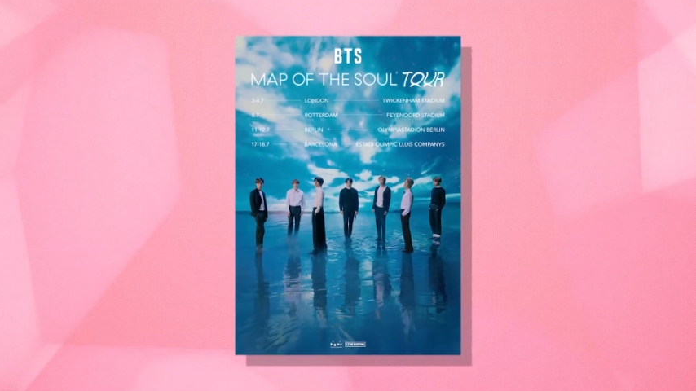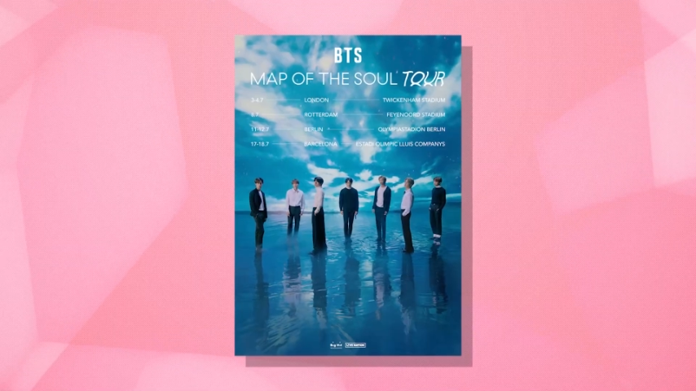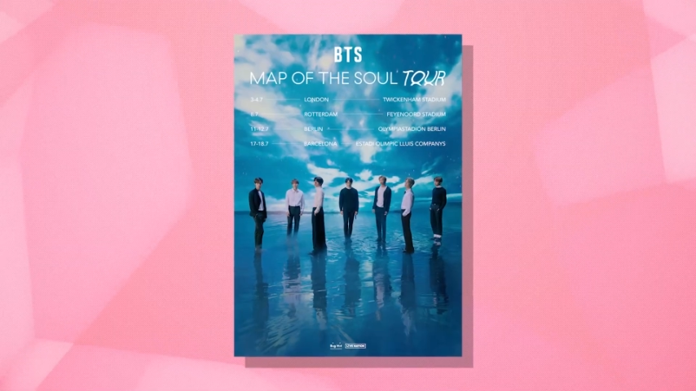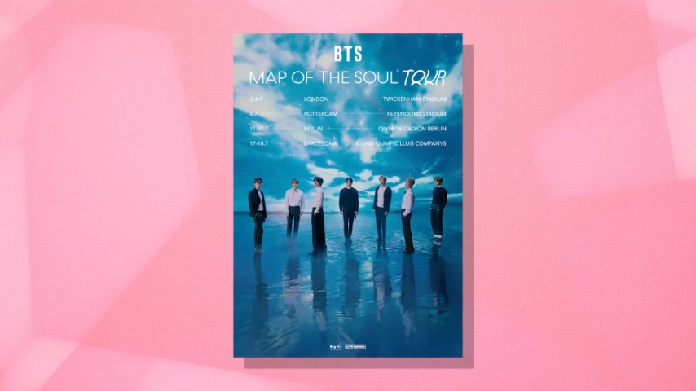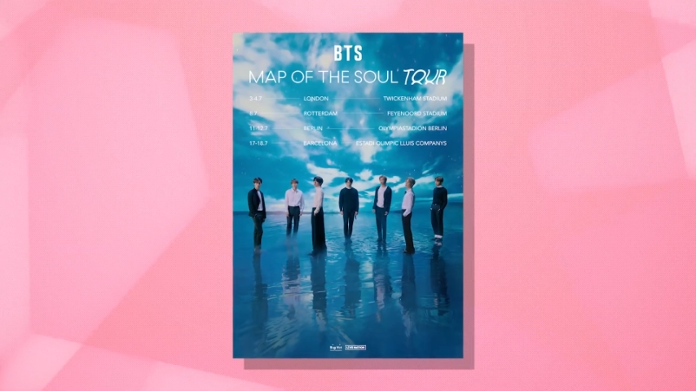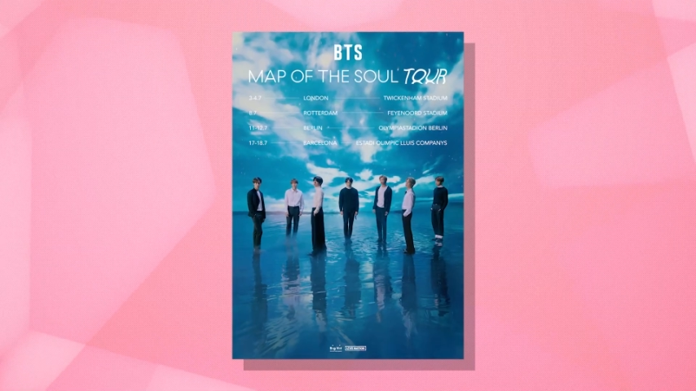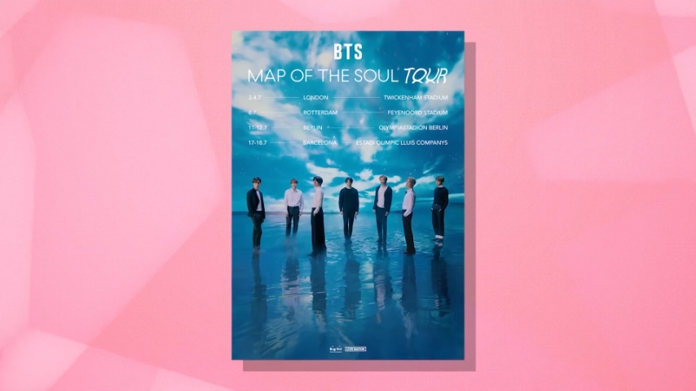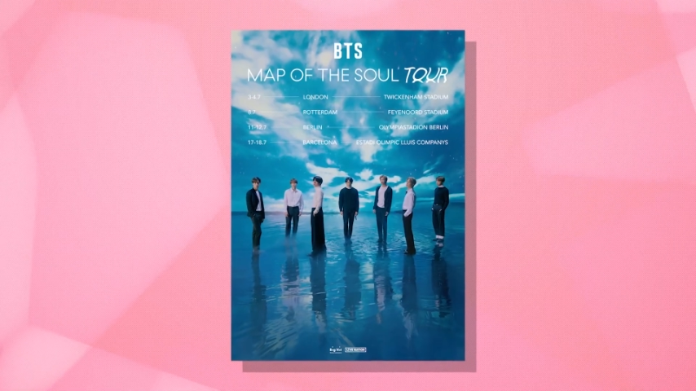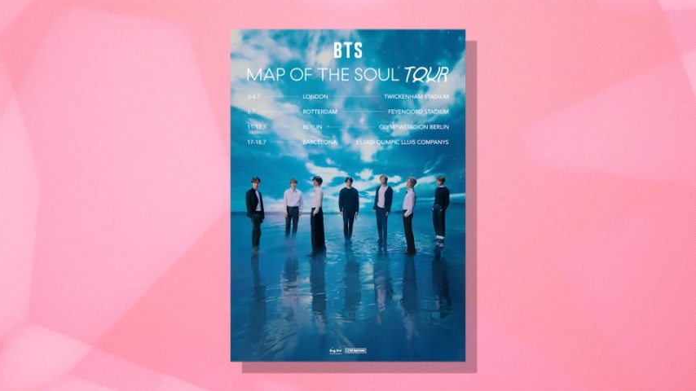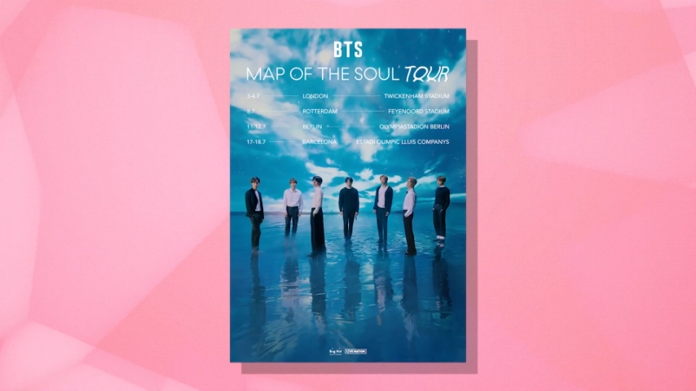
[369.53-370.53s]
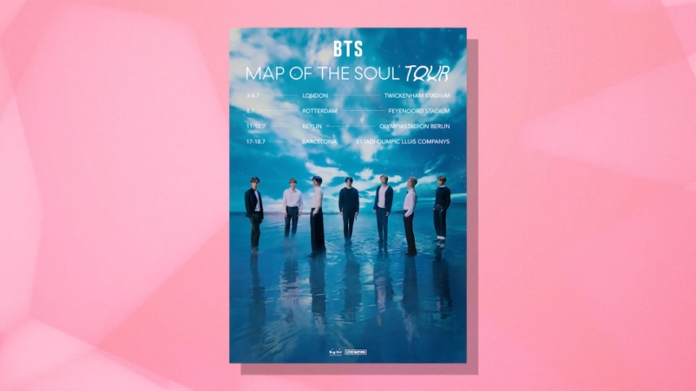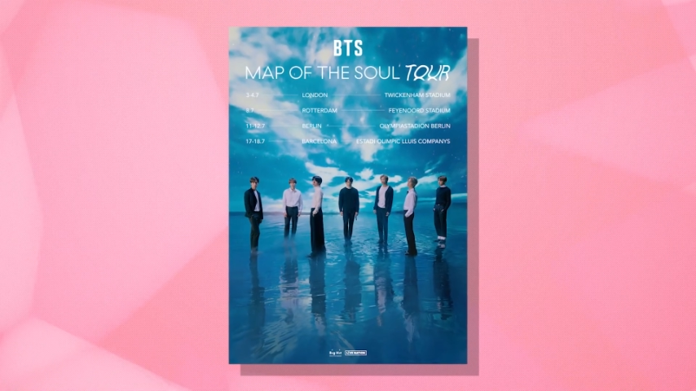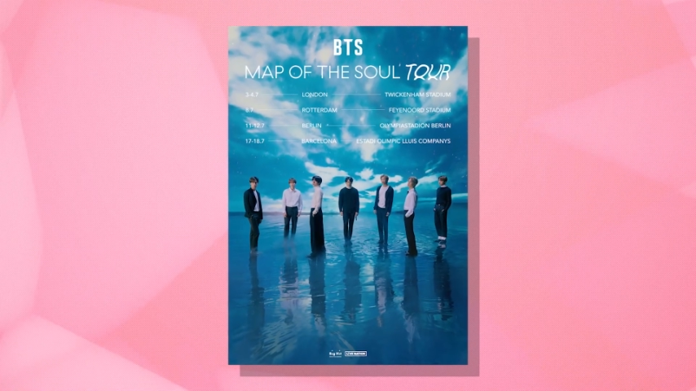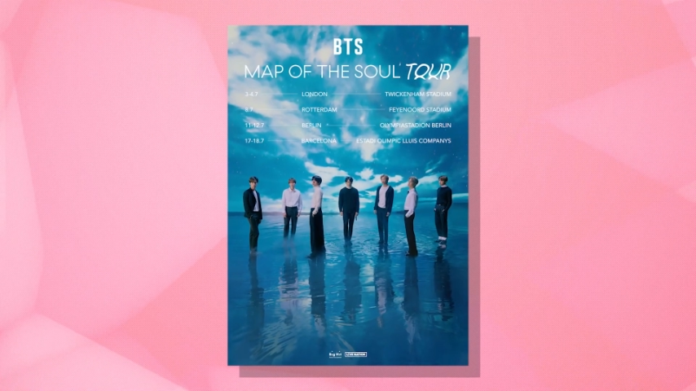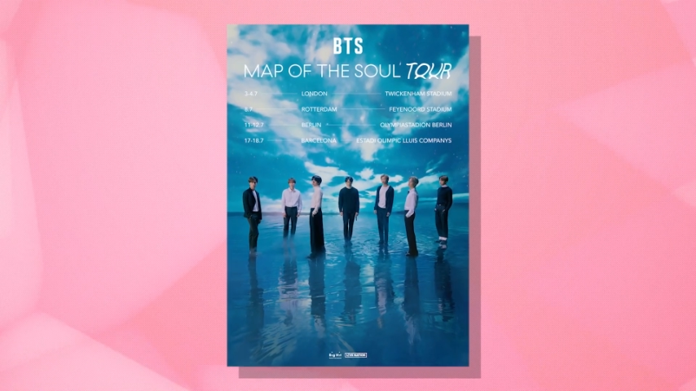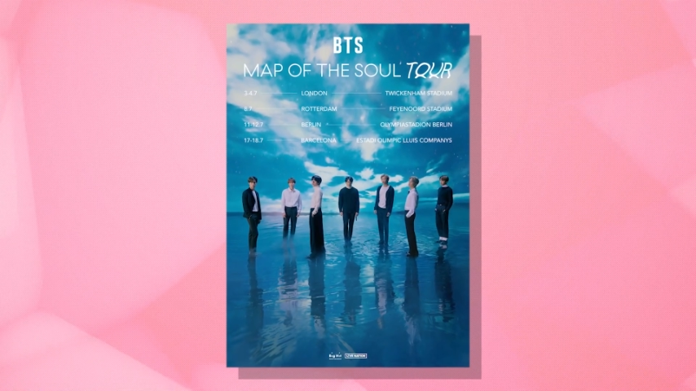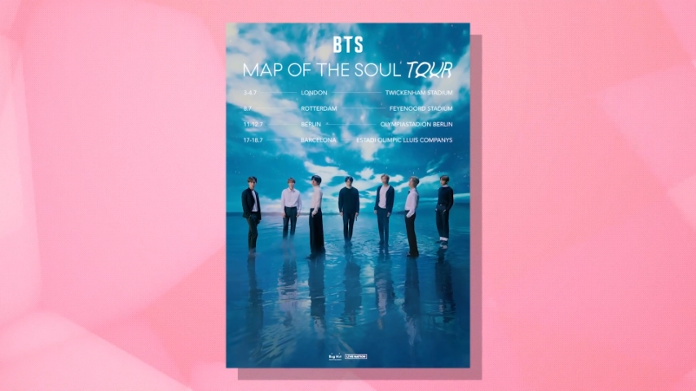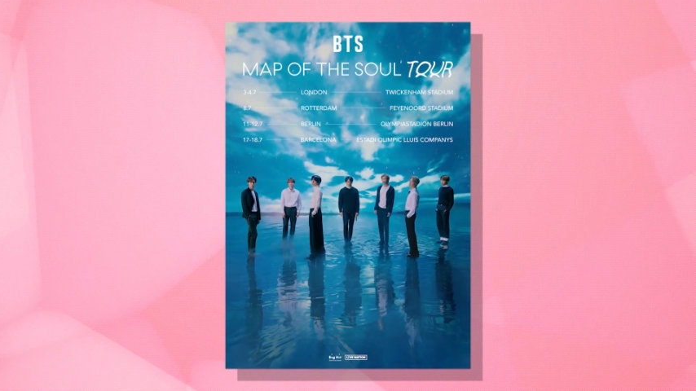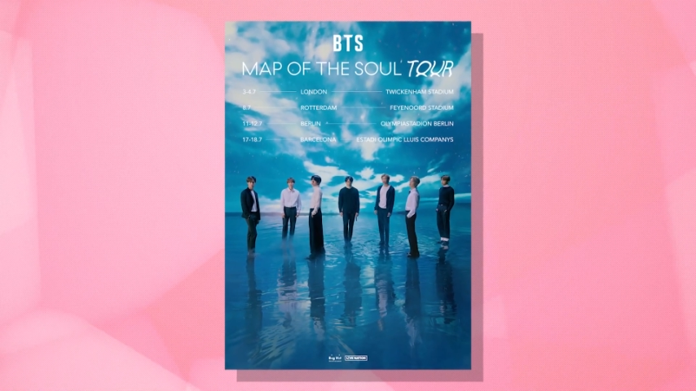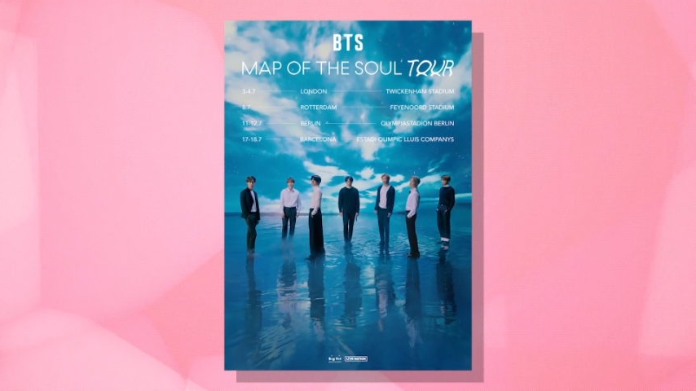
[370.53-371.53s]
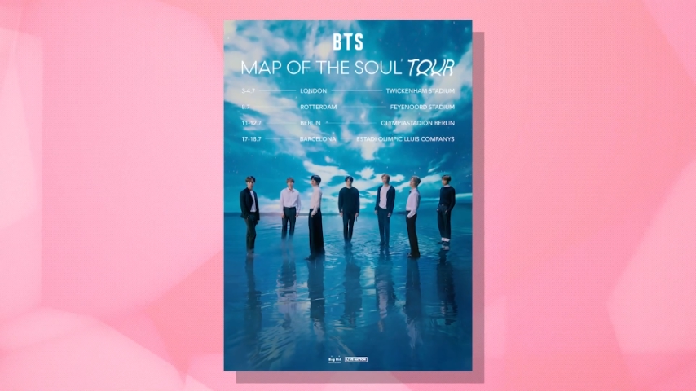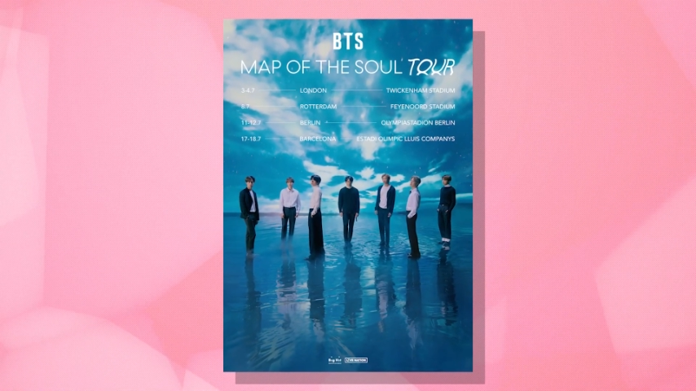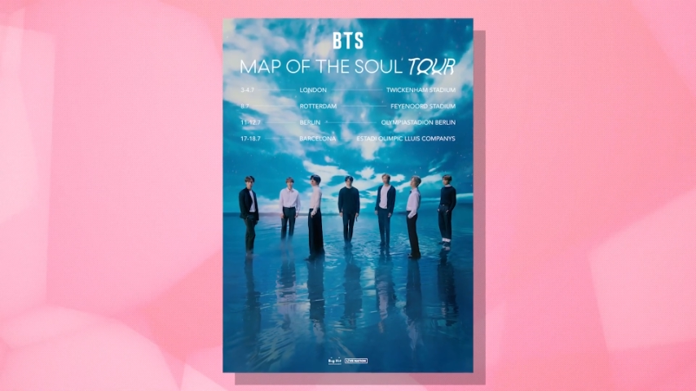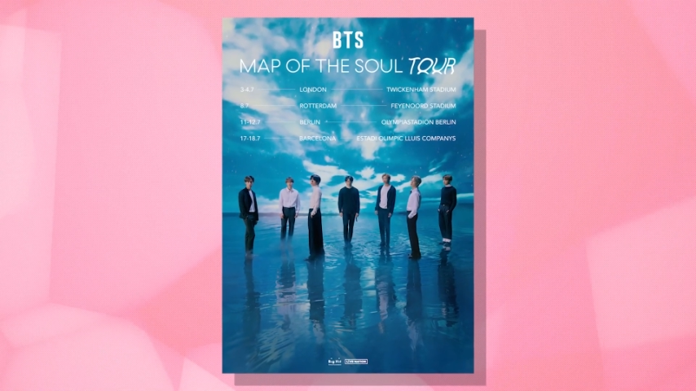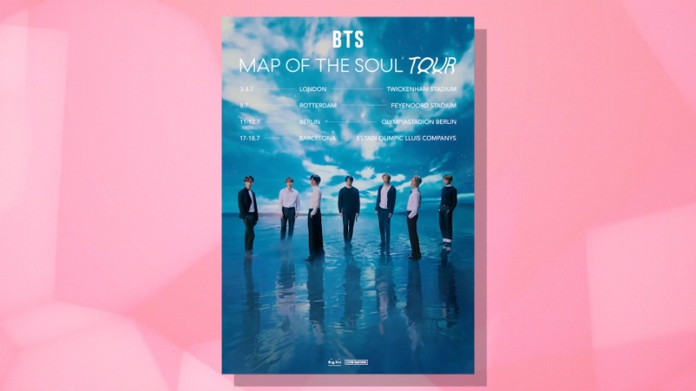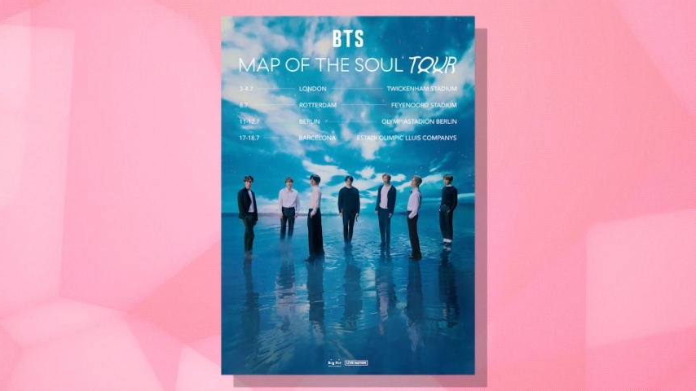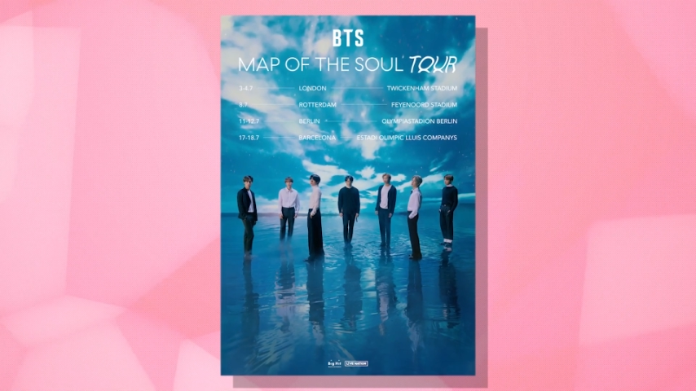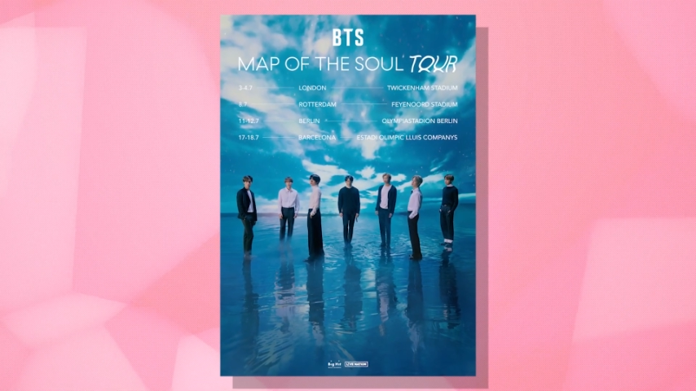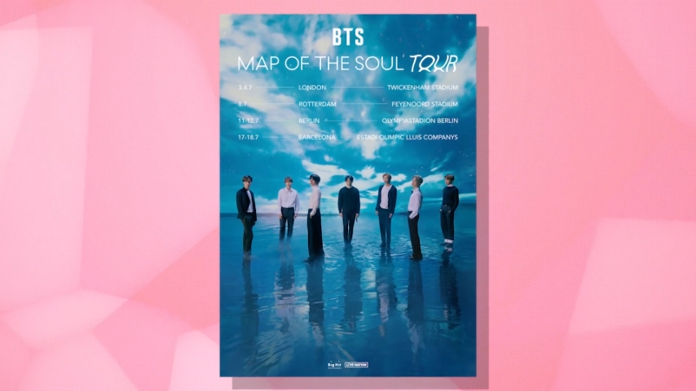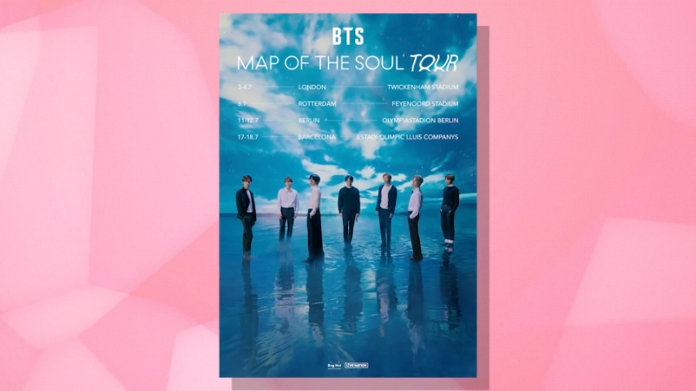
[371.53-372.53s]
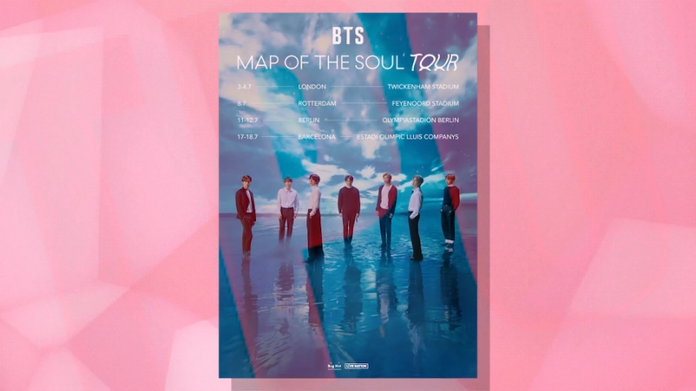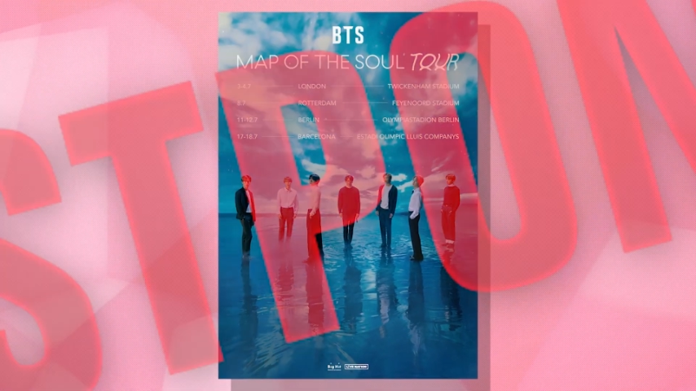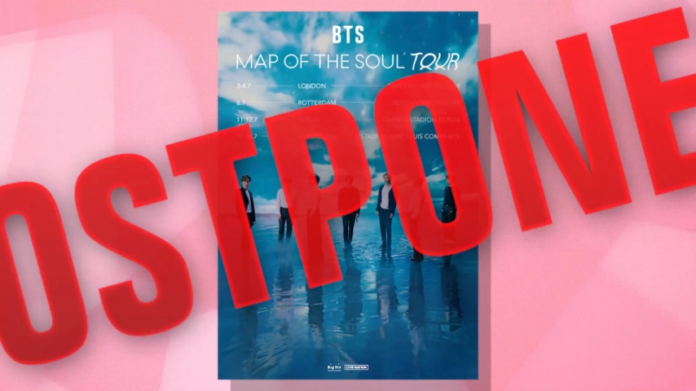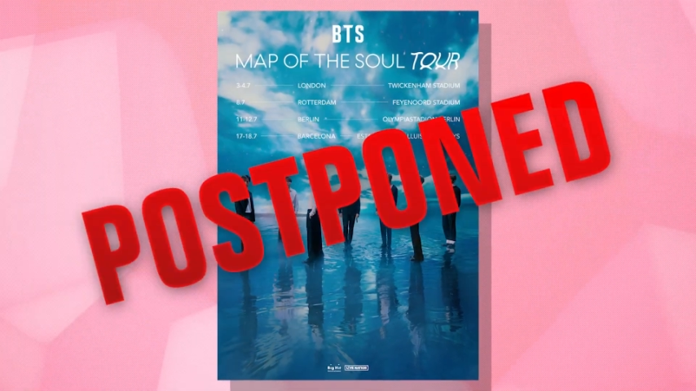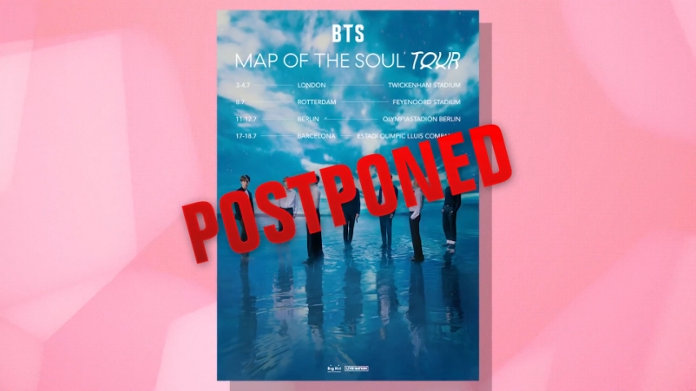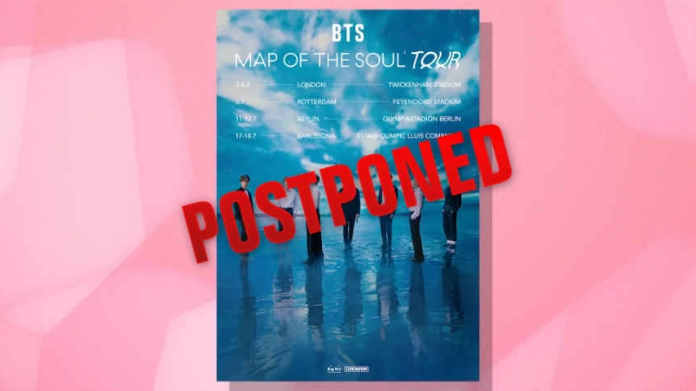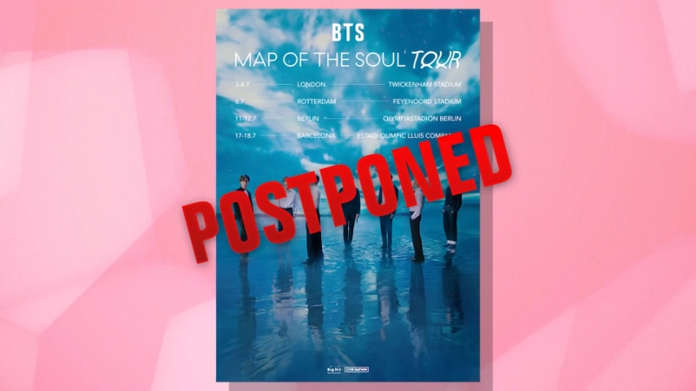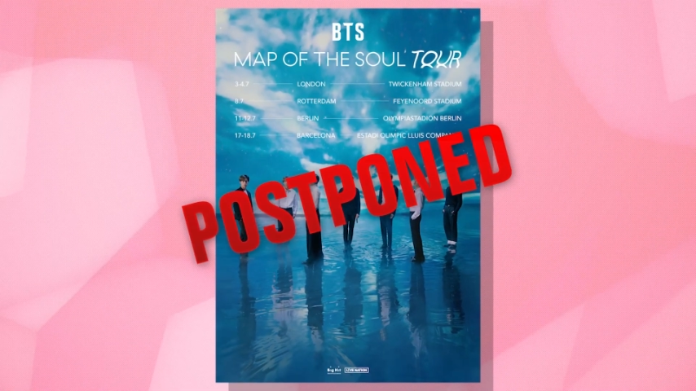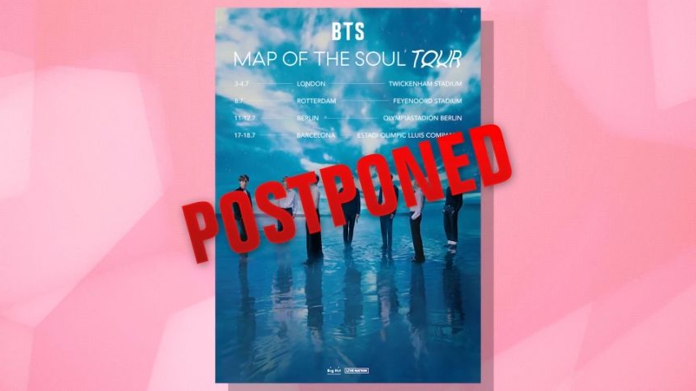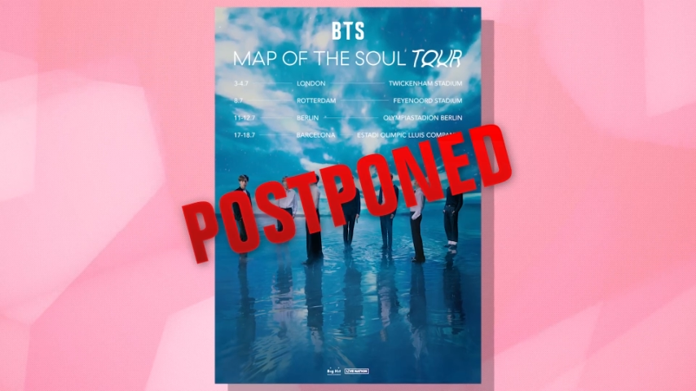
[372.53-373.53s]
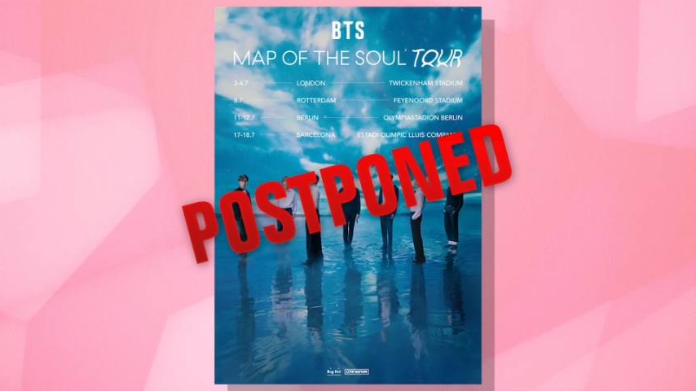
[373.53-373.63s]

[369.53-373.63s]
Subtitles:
No face is visible, so there are no lips to read.